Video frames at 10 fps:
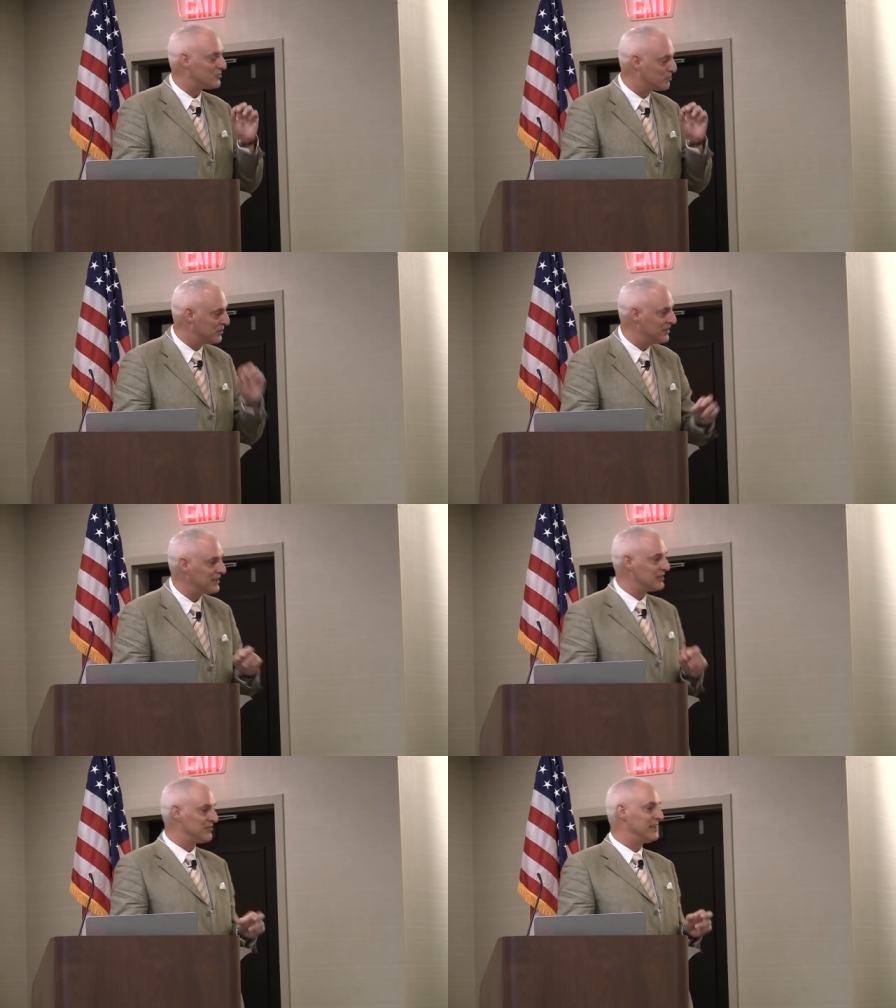as
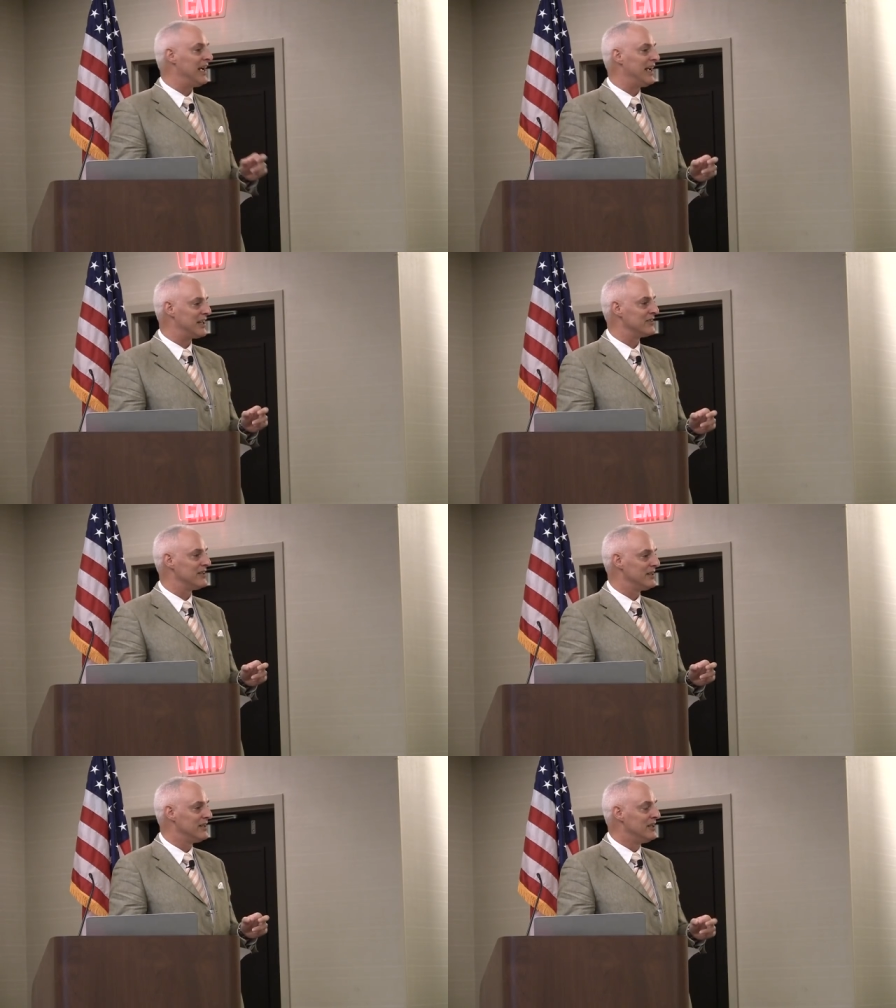predictively
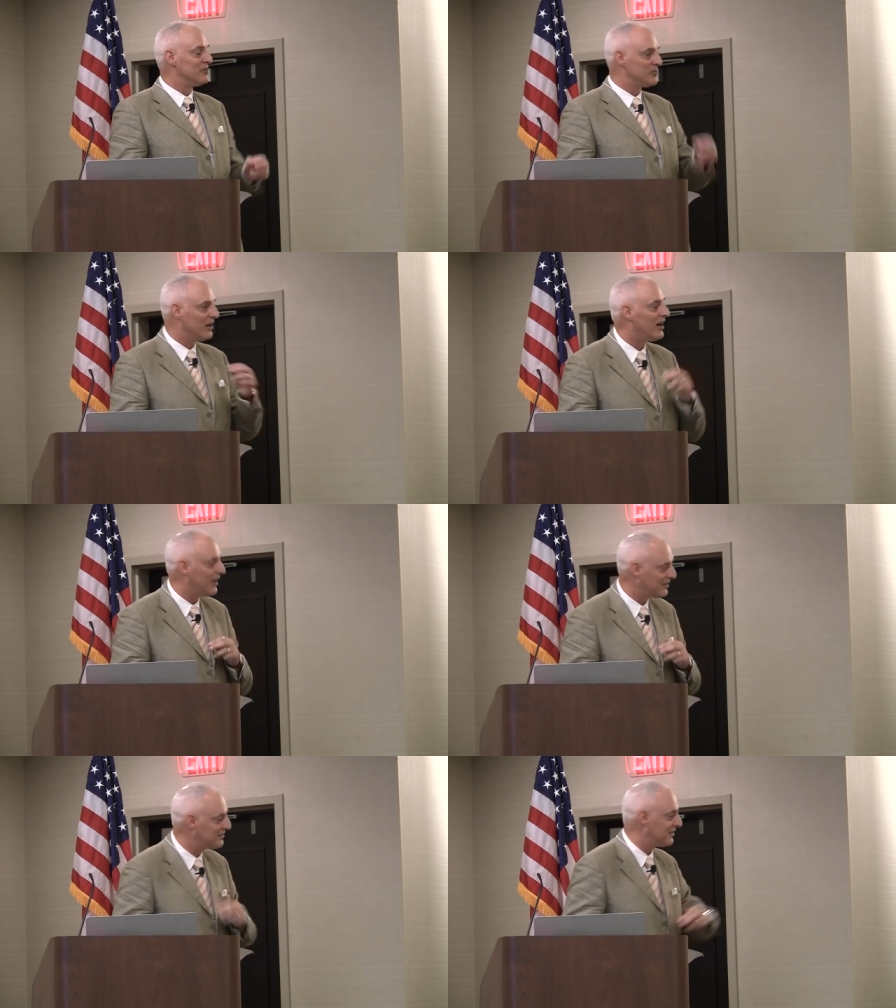accurate for
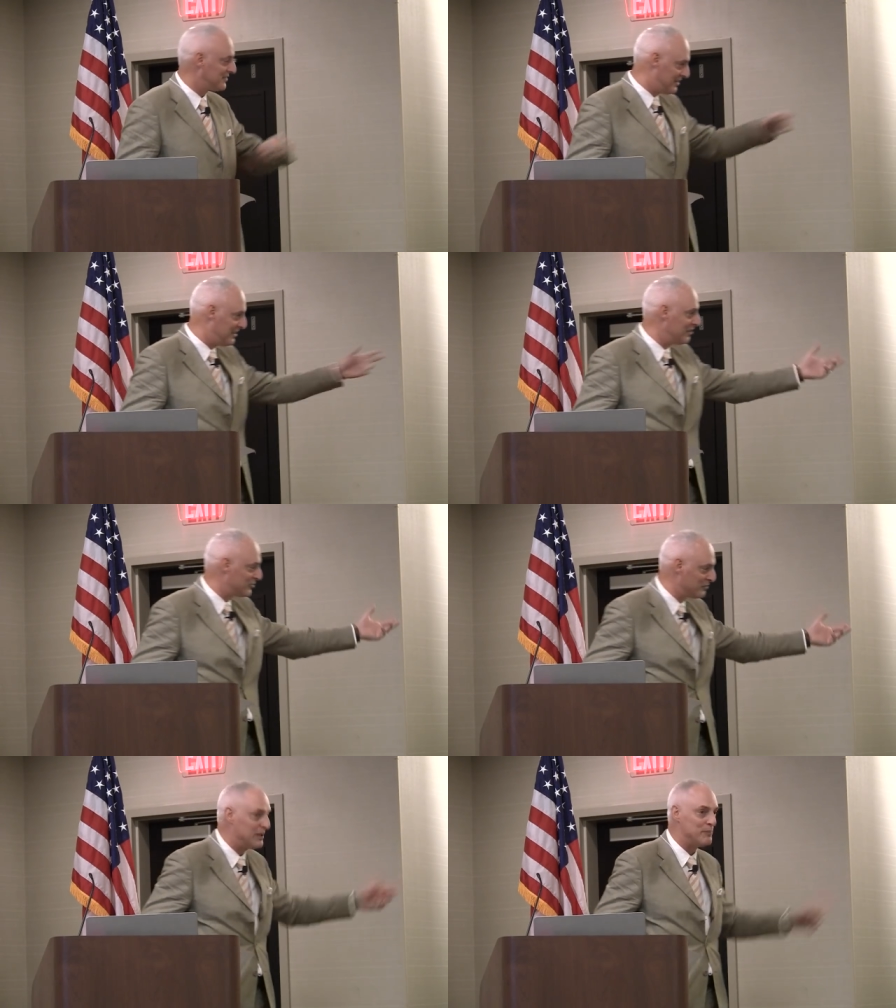us as it did
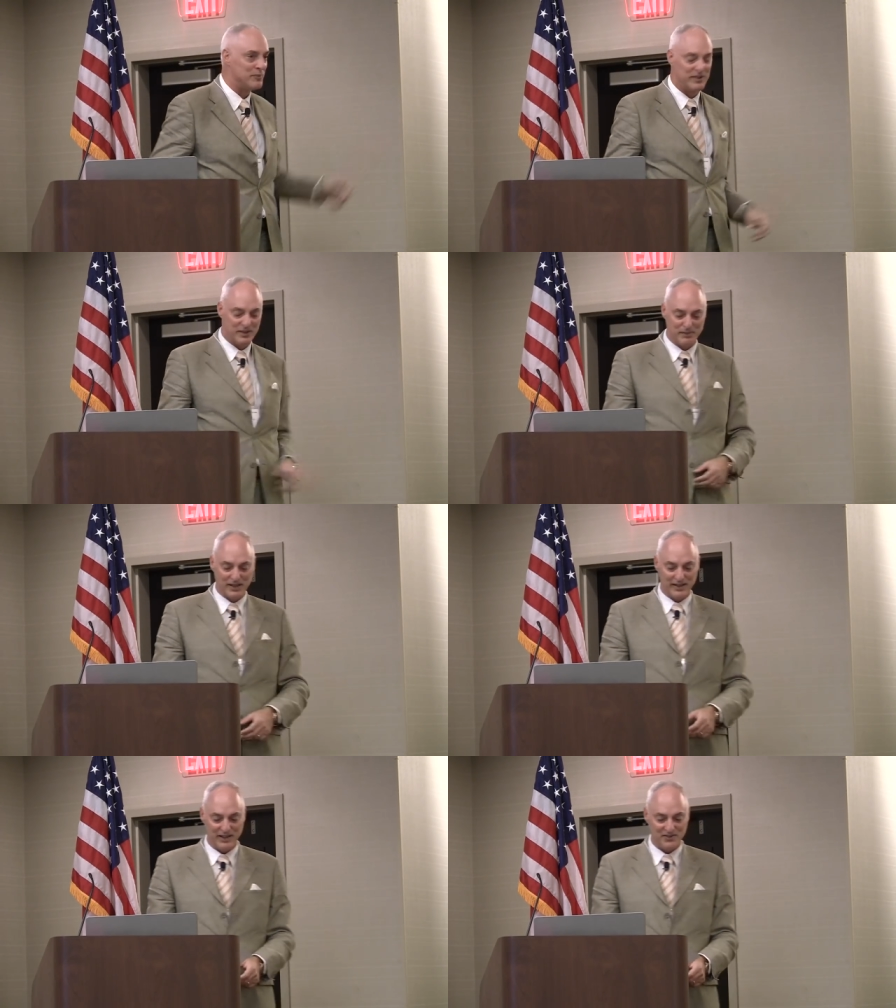for people in the
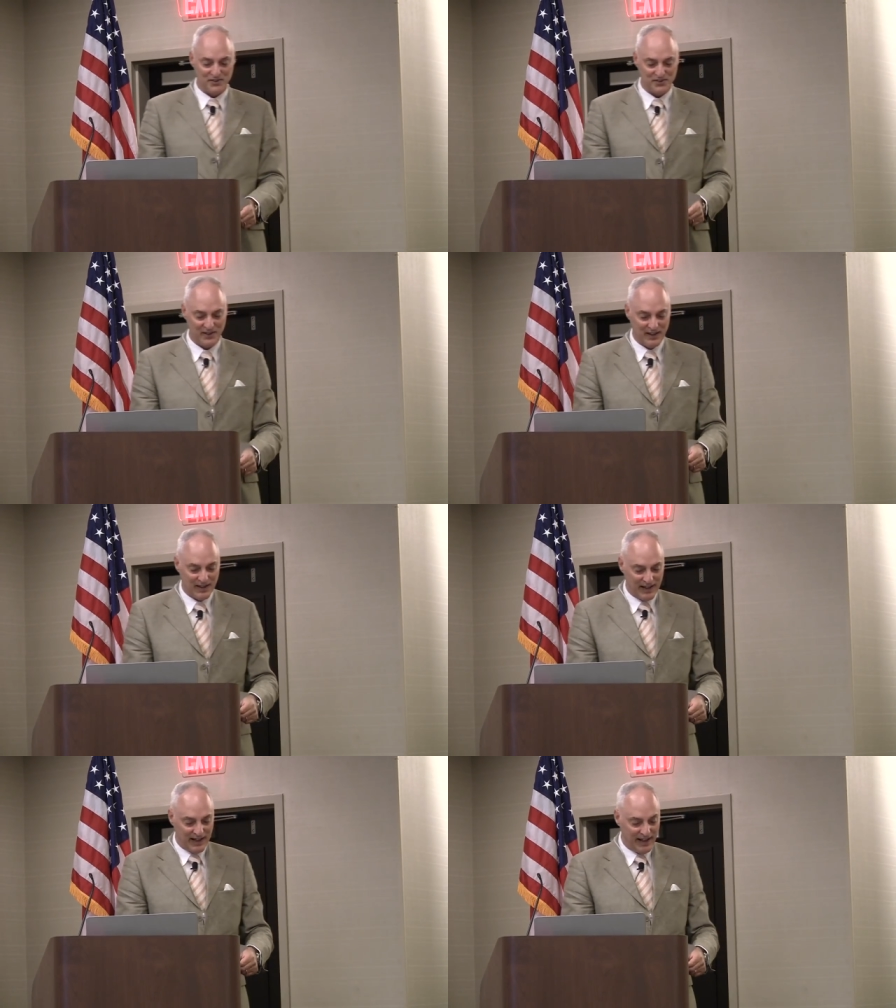Middle Ages,
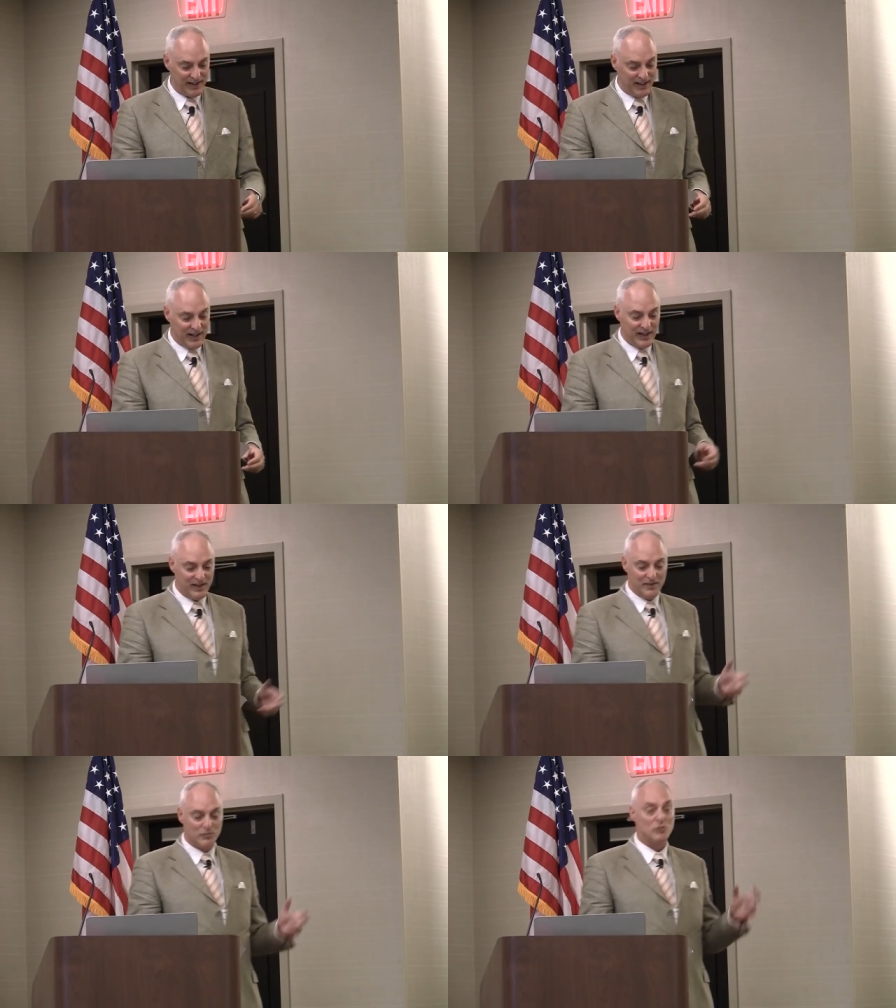and
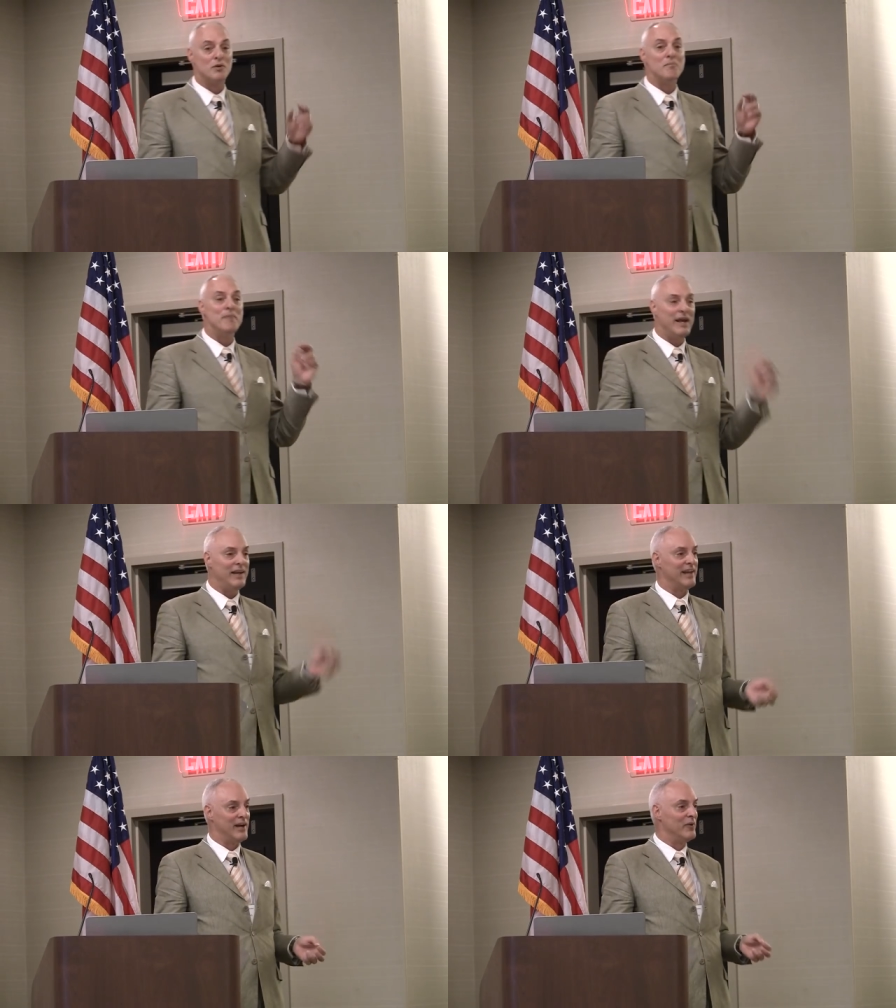it will
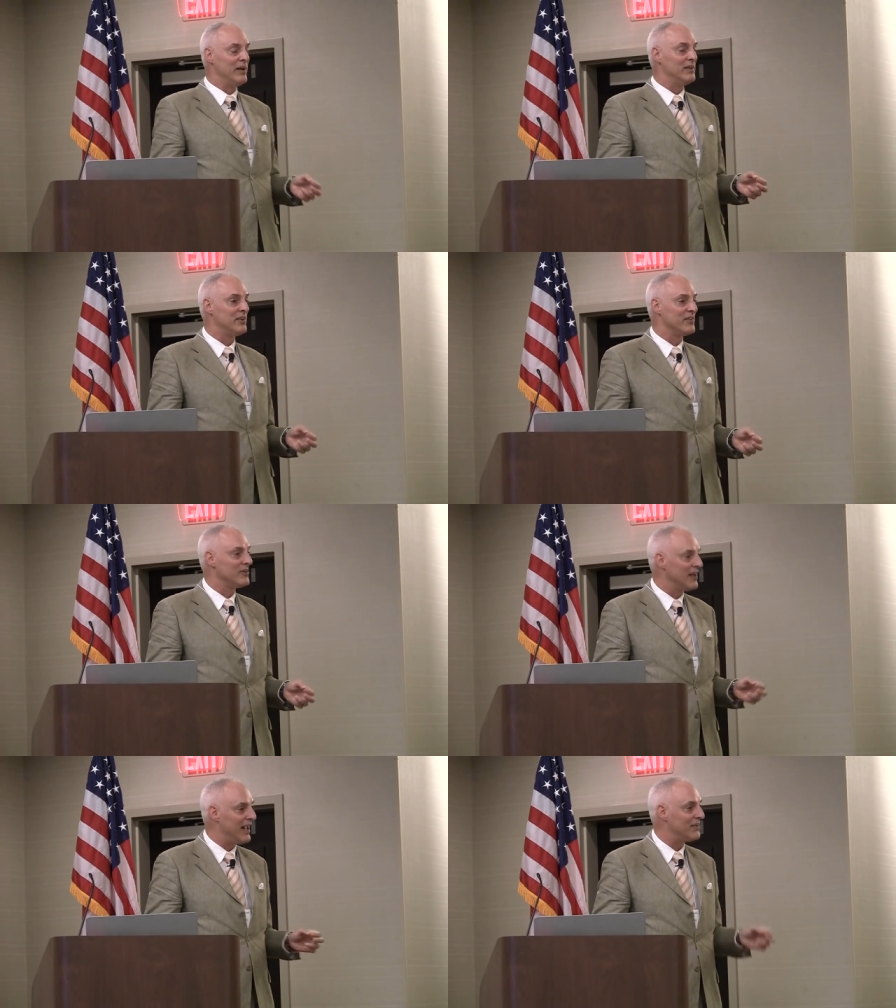remain that way until the
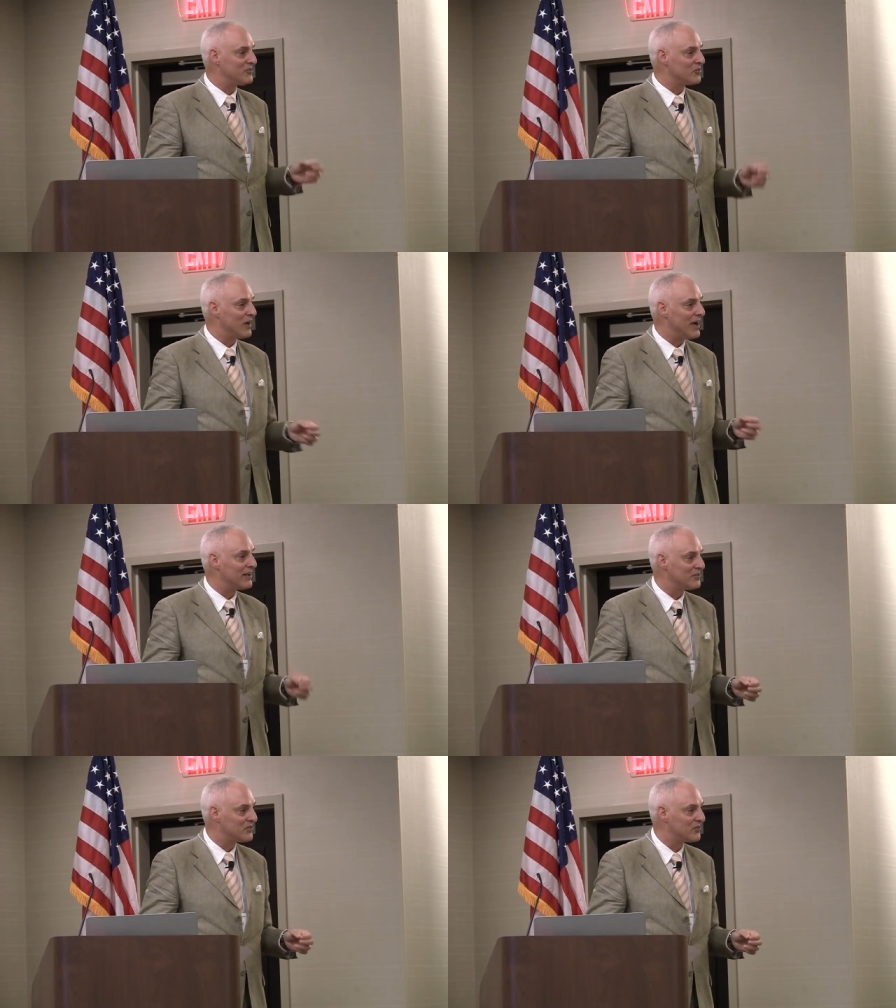last
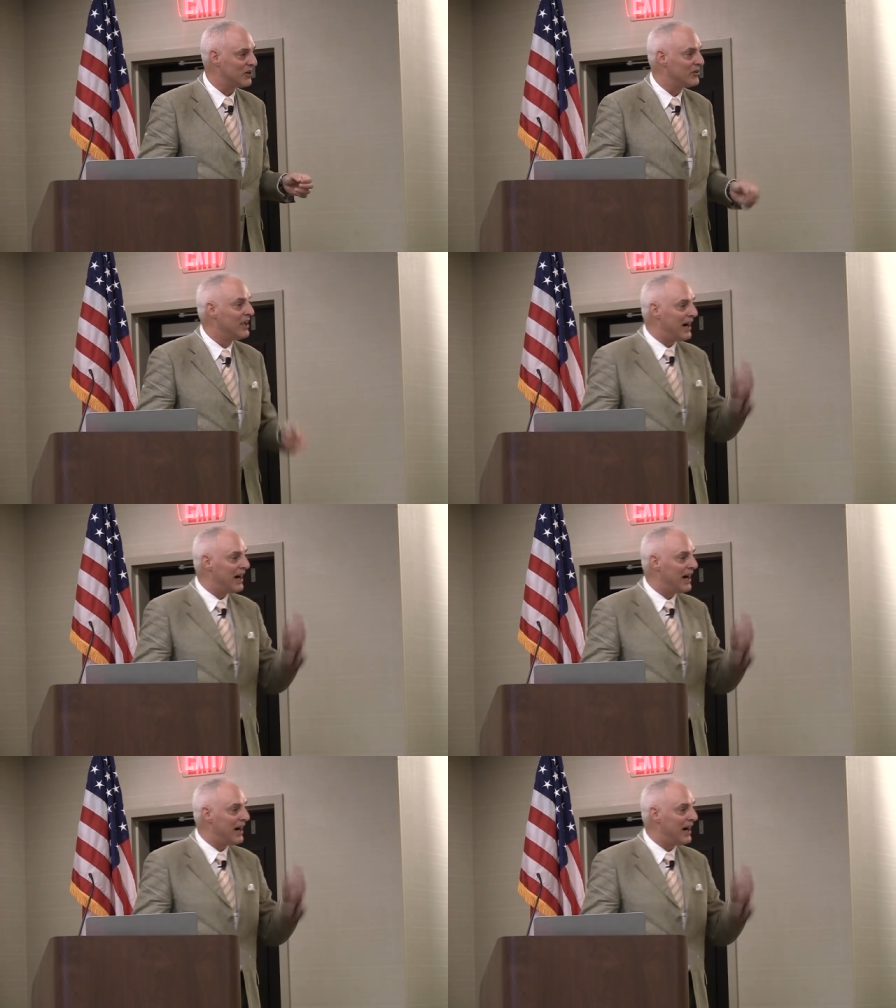rock is thrown.